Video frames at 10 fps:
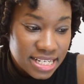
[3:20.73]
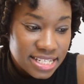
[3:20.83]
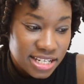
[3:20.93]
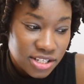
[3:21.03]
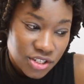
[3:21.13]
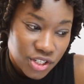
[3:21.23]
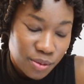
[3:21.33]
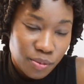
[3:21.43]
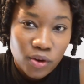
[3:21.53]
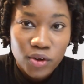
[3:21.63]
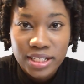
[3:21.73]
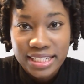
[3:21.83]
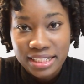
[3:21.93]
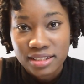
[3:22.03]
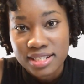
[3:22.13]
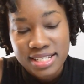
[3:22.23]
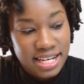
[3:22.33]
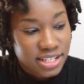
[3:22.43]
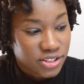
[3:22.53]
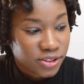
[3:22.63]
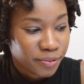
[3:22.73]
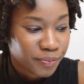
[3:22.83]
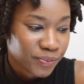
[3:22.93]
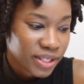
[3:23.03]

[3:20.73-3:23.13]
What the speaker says: censorship, or legal sanction.